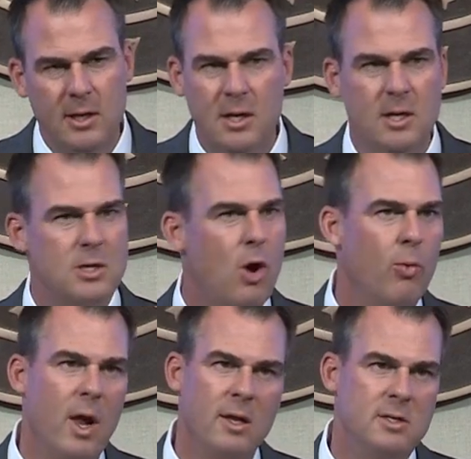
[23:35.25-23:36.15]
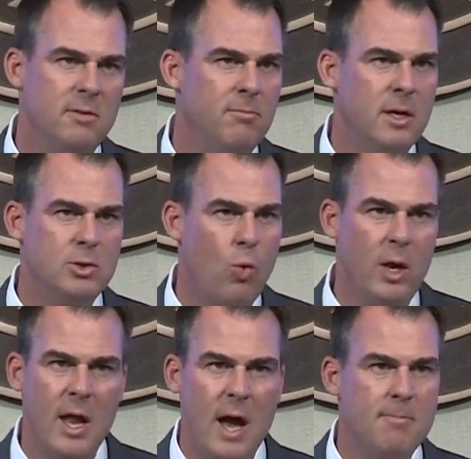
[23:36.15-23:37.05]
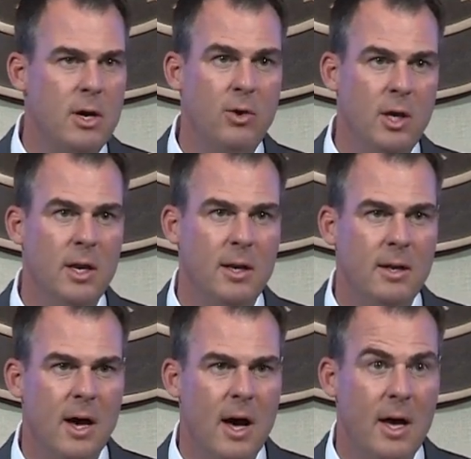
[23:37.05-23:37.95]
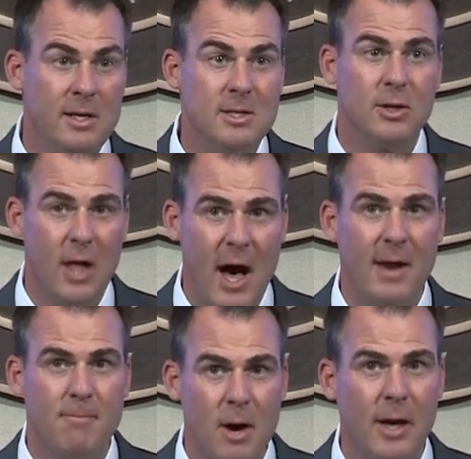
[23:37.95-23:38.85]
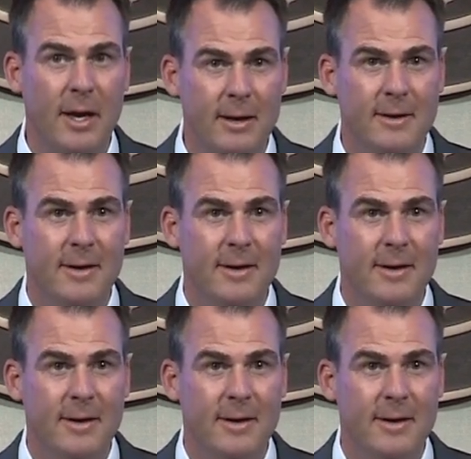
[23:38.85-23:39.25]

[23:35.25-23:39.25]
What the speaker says: it's all relative, but $29 million is a lot of money.